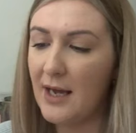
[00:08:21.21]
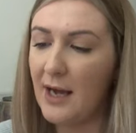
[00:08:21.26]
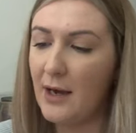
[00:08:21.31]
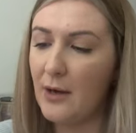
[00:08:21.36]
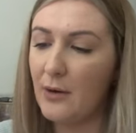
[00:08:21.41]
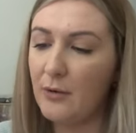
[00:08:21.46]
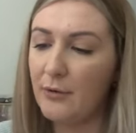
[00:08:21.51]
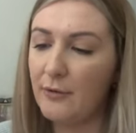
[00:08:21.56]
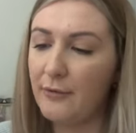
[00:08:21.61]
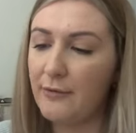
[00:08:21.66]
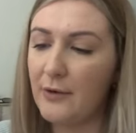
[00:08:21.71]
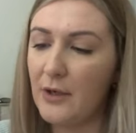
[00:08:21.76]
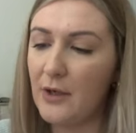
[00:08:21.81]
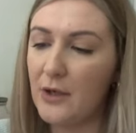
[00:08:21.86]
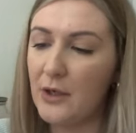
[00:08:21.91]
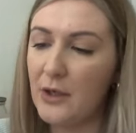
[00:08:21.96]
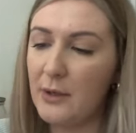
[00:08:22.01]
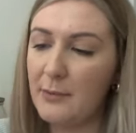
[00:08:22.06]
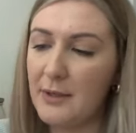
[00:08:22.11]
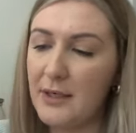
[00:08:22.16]
e.l.f.
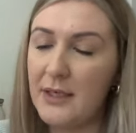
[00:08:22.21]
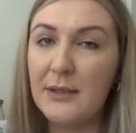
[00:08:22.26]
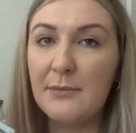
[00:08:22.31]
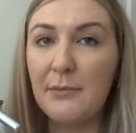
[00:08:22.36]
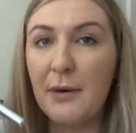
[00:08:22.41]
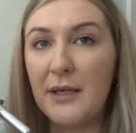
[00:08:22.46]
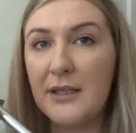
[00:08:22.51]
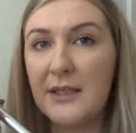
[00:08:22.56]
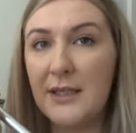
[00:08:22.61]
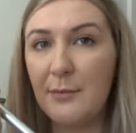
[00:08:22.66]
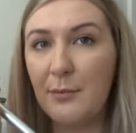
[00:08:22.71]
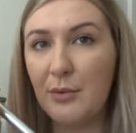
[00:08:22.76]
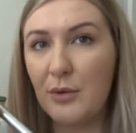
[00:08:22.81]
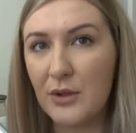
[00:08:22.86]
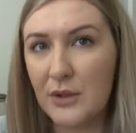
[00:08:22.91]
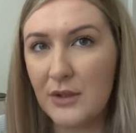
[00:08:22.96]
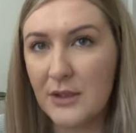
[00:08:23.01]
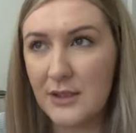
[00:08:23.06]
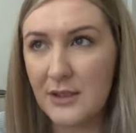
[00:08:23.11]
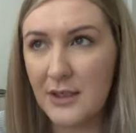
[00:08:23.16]
Luminous Putty
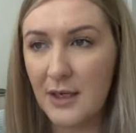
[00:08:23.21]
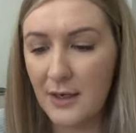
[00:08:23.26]
Bronzer.